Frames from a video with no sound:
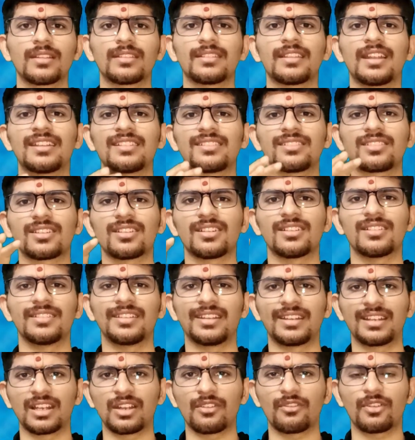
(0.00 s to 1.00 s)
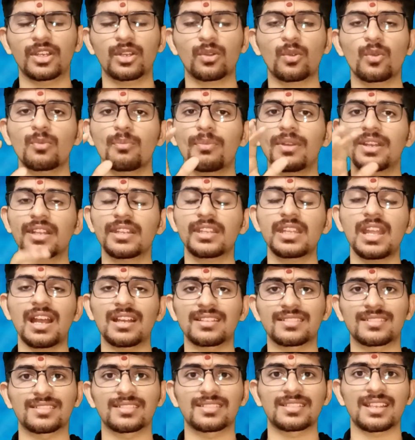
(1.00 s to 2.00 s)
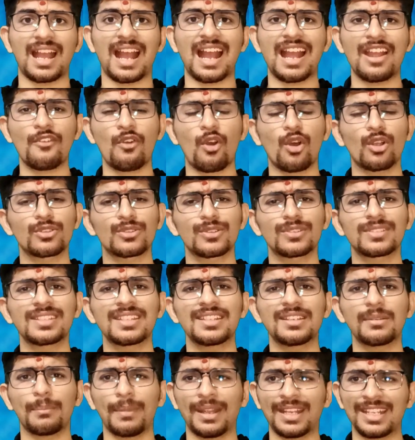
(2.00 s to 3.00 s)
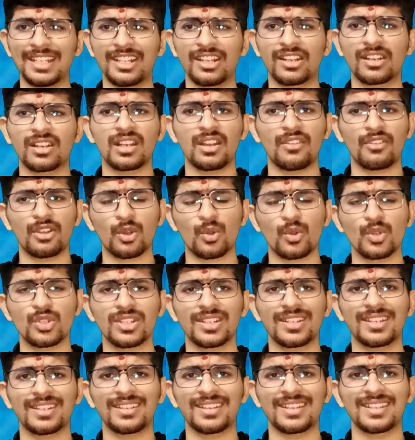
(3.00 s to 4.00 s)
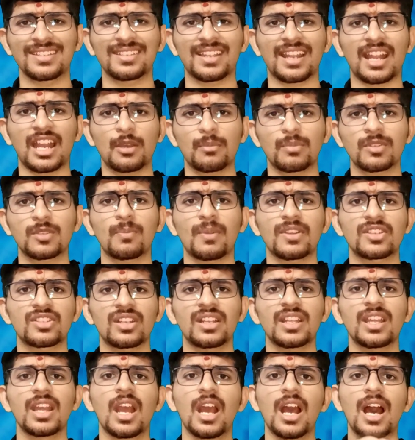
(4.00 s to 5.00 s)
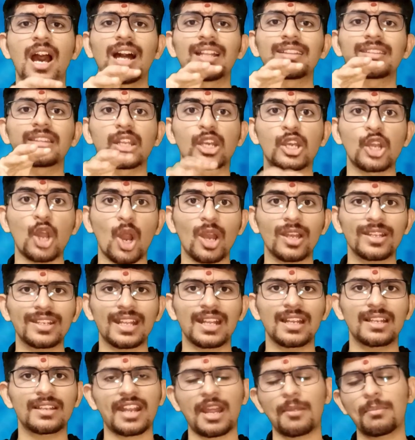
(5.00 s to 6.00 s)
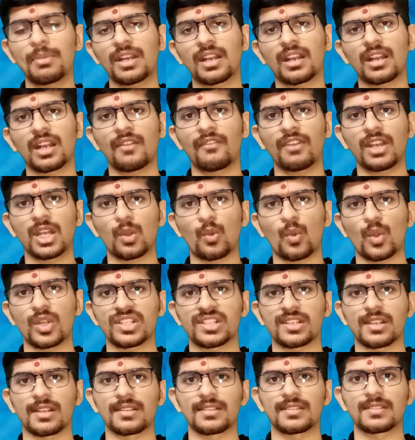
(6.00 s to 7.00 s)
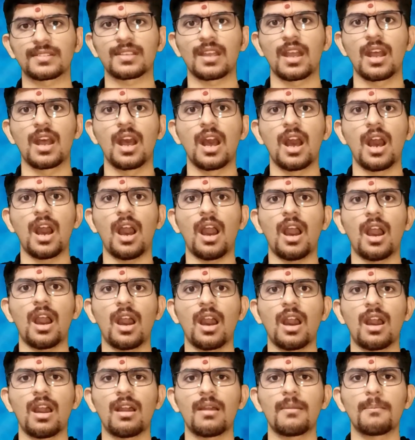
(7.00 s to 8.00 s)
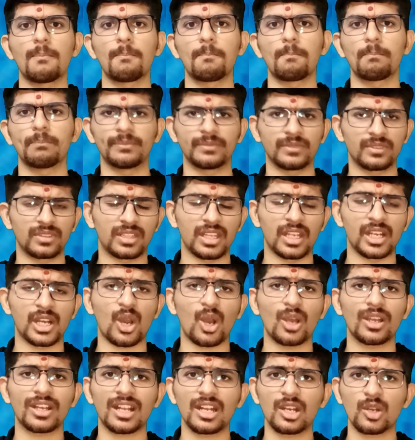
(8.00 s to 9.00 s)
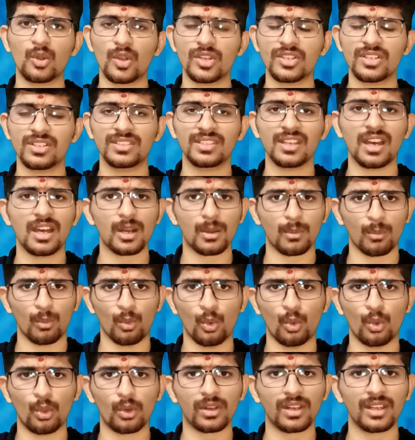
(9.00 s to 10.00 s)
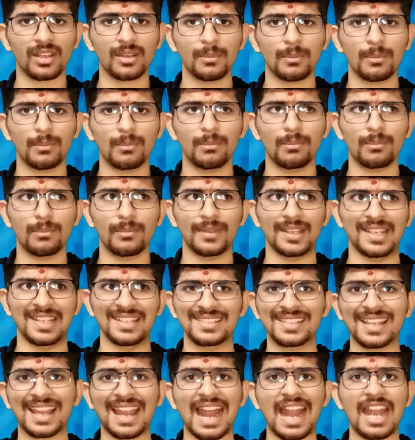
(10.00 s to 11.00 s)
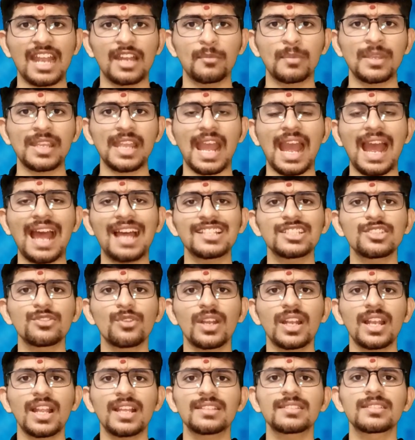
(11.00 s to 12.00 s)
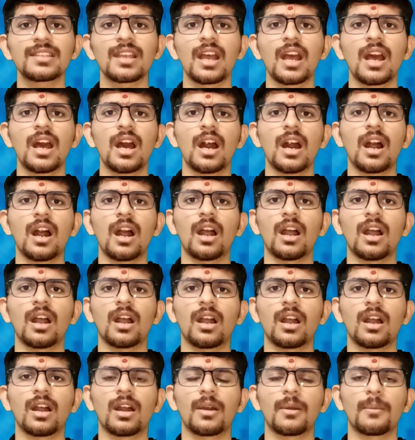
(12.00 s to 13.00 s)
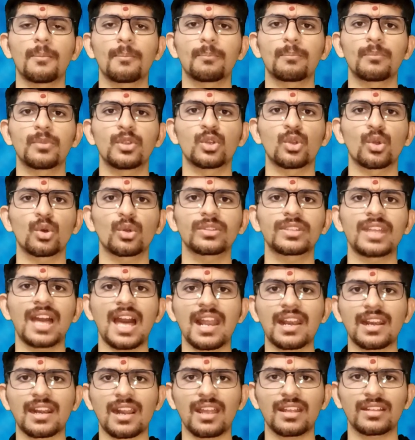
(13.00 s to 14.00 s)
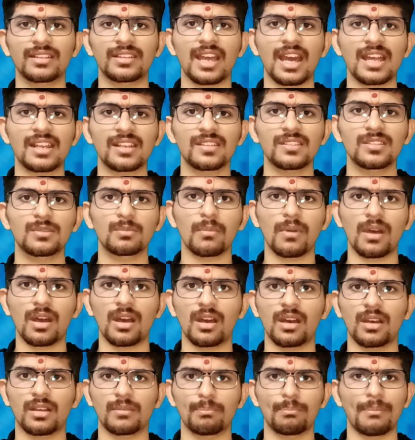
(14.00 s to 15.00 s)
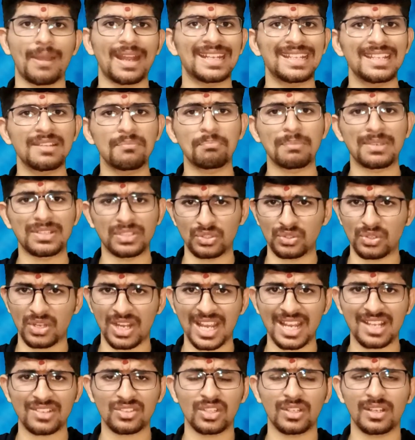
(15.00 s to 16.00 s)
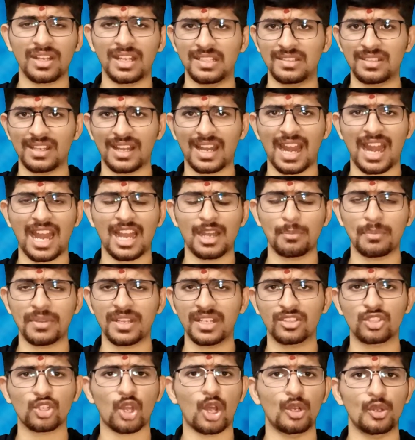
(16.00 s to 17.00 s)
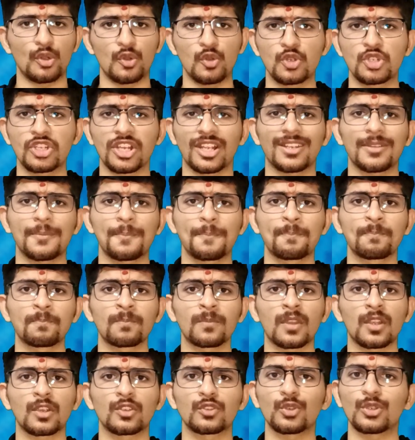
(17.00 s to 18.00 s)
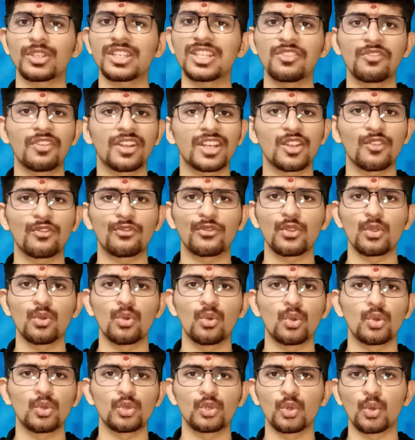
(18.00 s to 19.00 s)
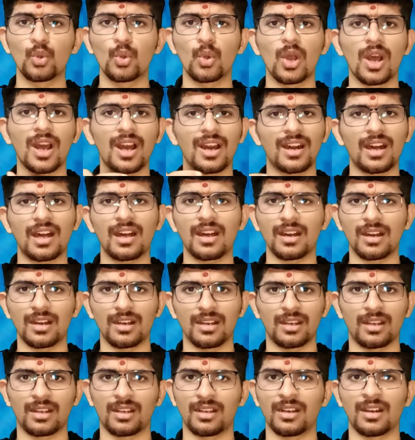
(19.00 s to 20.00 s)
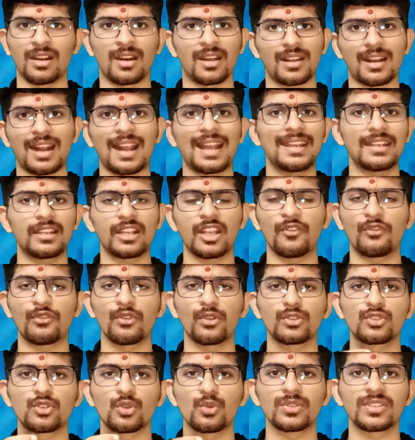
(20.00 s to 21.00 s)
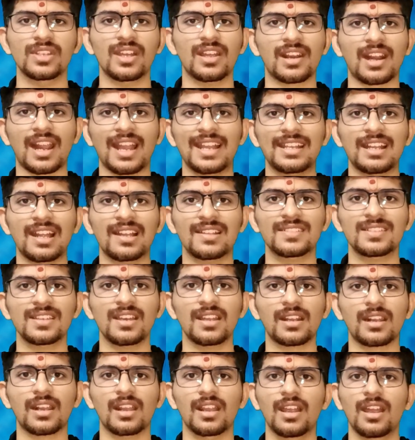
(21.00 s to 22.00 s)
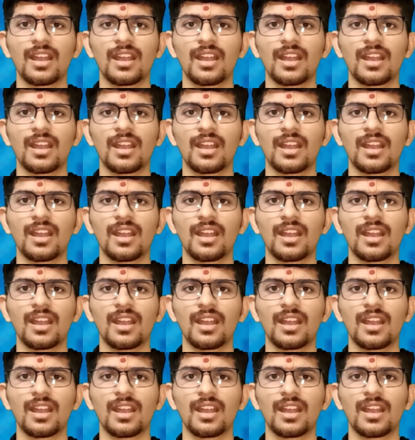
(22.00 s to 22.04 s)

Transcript: that uh, irrelevant. But yes, I've also seen many irrelevant questions in Ace Academy, especially a theoretical type irrelevant questions. Um, theoretical questions are more in Ace Academy as well as um, you know there are, there is ma- many mistakes in Ace Academy in solution so even if you do a, a right if you choose a right answer